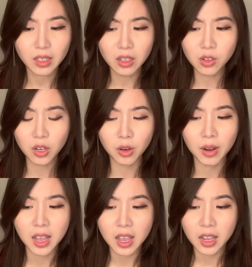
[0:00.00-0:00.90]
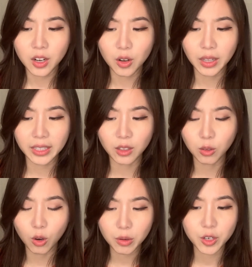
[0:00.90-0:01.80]
And so, you know, like the
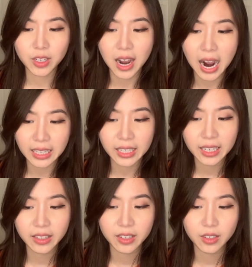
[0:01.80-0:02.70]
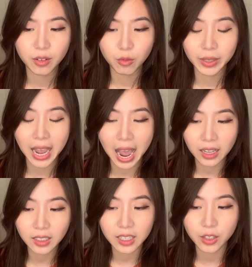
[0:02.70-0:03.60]
Lord was just highlighting this
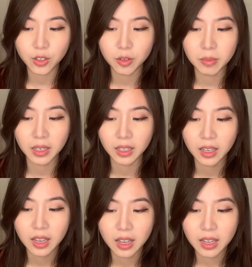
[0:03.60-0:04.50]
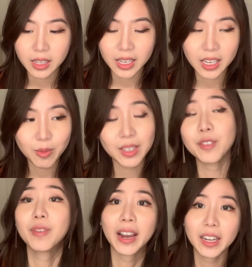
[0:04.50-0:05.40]
reality to me that he was
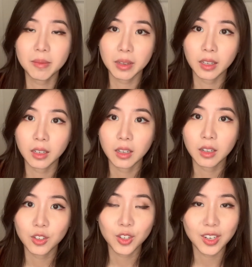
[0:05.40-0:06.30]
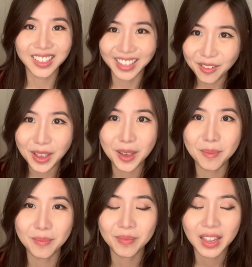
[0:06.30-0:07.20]
inviting me to just love
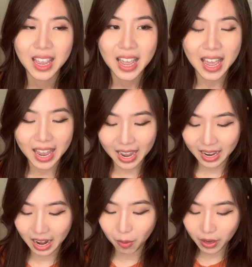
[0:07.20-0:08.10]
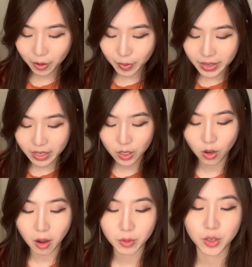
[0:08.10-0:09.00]
him. And I want to read this
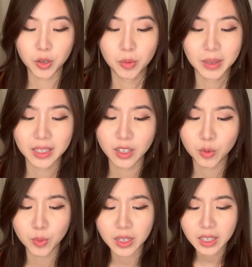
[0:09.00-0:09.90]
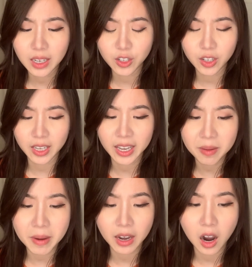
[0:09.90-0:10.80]
psalm to you because this really just
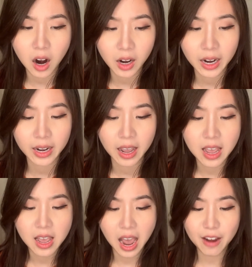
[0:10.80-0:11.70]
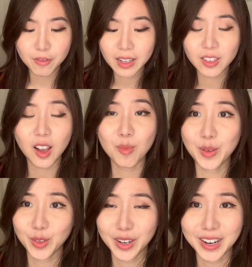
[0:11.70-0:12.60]
hit my heart. And I've read Psalm
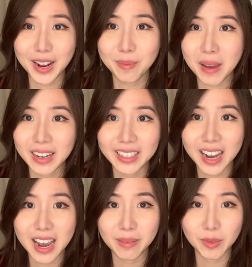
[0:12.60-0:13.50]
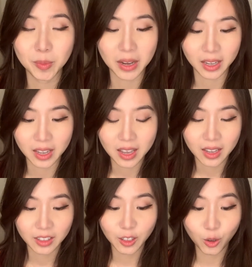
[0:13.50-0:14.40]
139 many times, but
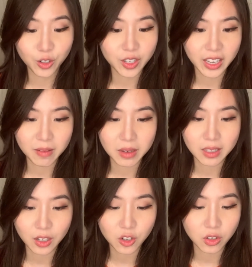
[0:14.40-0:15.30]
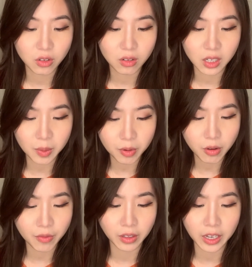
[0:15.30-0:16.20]
the Lord just gave me such deeper
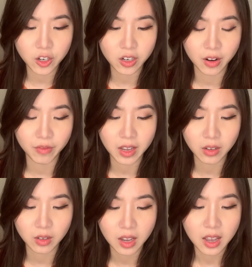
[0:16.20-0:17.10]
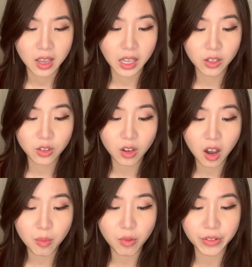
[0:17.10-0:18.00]
revelation of this. In
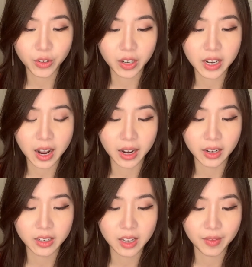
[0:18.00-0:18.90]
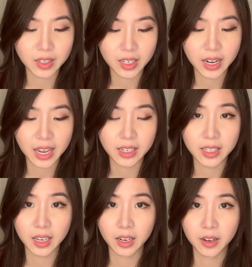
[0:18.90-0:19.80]
Psalm 139, 17 and
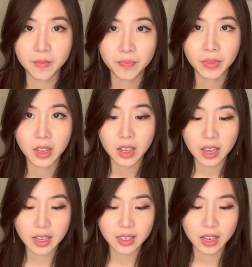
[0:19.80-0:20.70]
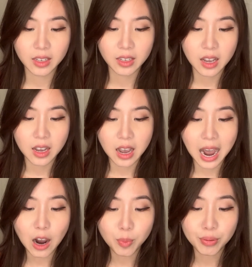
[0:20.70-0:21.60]
18, it says,
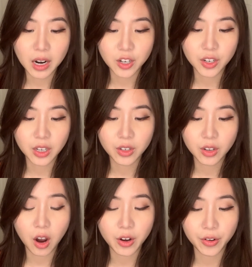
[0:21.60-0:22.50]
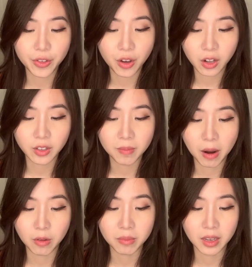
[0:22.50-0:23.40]
"How precious are your thoughts
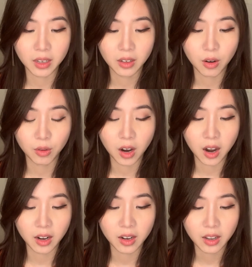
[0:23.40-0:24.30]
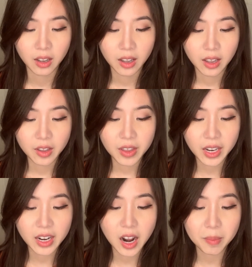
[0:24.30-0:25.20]
about me, O God. They
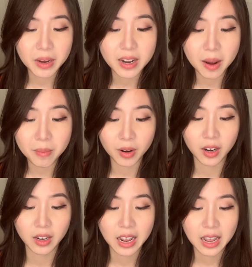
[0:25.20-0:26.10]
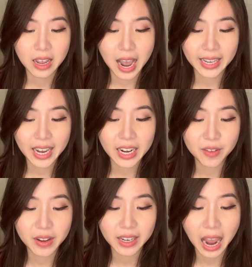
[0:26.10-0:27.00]
cannot be numbered. I can't
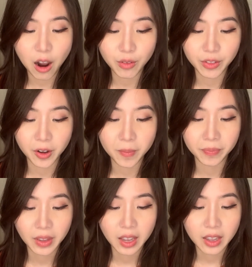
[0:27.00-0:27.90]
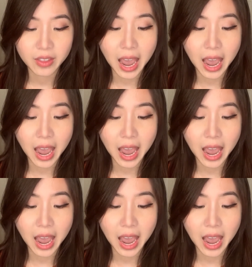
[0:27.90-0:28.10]
even count them. They